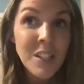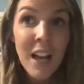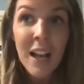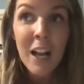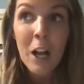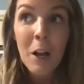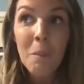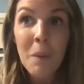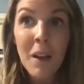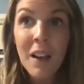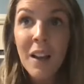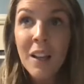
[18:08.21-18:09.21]

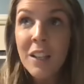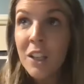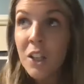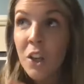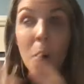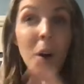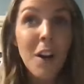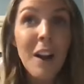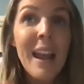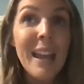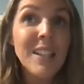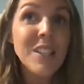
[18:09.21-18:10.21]
her
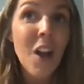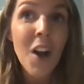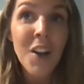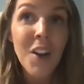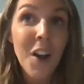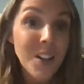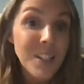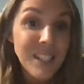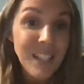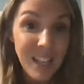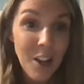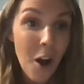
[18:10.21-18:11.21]
hands on our
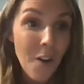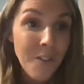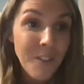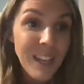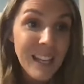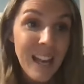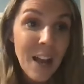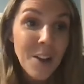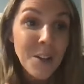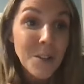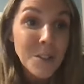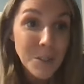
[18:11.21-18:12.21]
skinny coffee, and how
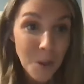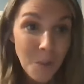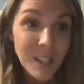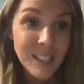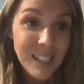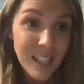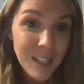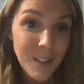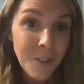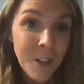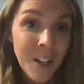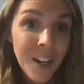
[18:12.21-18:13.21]
you're so
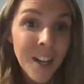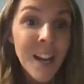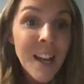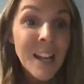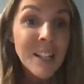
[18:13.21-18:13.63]
excited for her